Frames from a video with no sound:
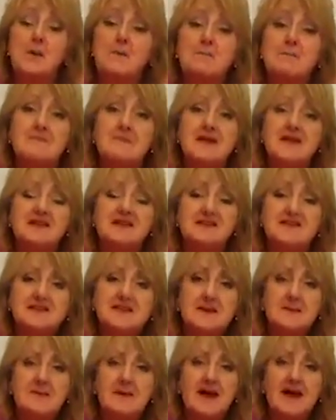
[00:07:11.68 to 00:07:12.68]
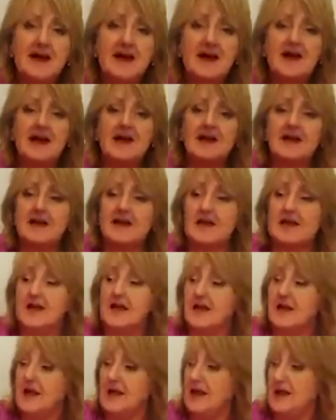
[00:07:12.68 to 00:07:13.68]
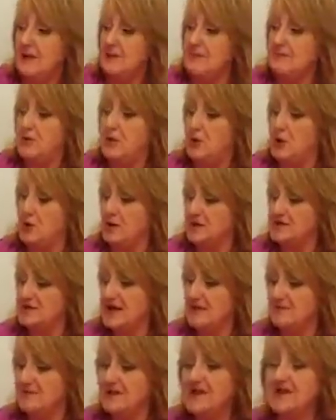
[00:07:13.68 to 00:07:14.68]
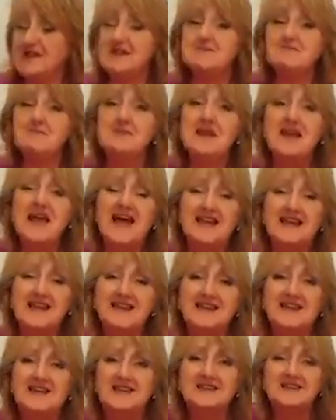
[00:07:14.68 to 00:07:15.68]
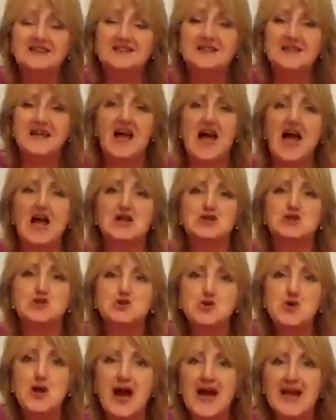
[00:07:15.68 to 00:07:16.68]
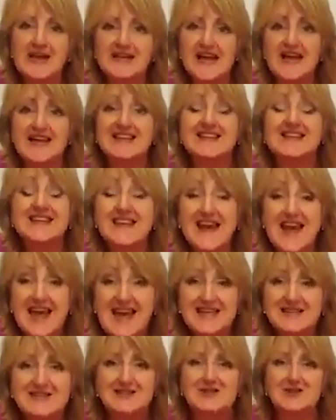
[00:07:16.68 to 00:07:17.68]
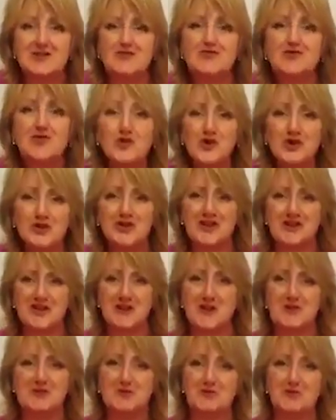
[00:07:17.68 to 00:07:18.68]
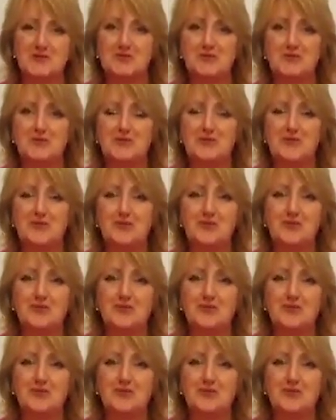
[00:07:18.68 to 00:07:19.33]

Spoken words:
So Mr. Bear pulled up his blanket and tried again to fall asleep.